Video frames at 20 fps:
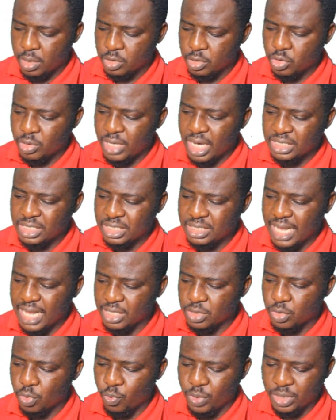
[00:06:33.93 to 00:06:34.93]
So that is
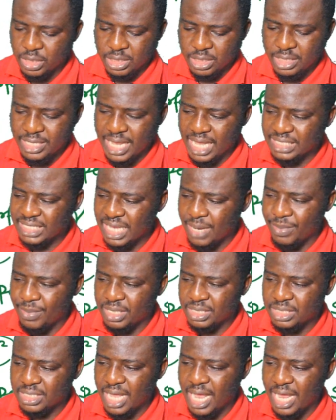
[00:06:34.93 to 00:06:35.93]
that with the
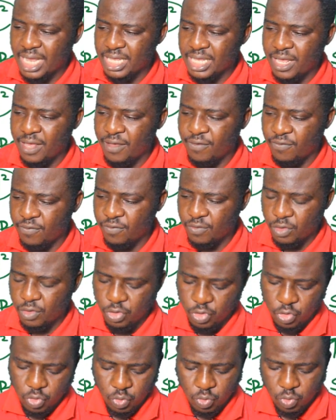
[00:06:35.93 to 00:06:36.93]
assignments I gave
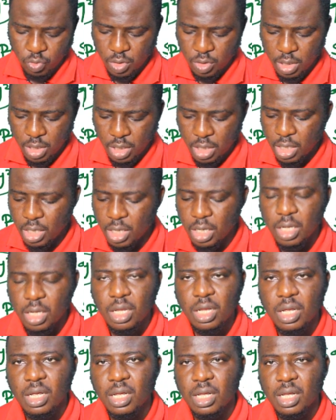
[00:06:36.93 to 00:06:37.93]
you
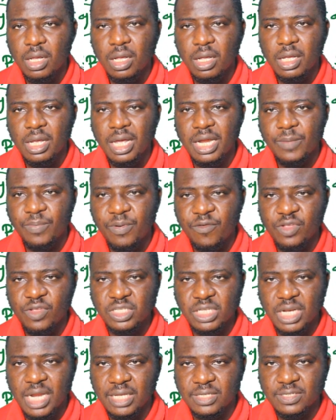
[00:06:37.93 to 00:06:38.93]
at the
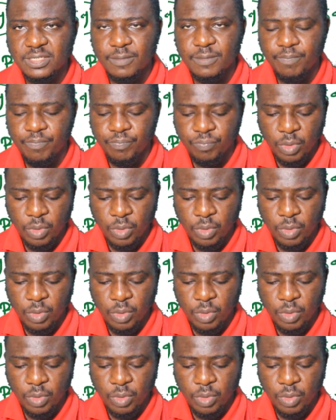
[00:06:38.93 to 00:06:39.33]
previous class.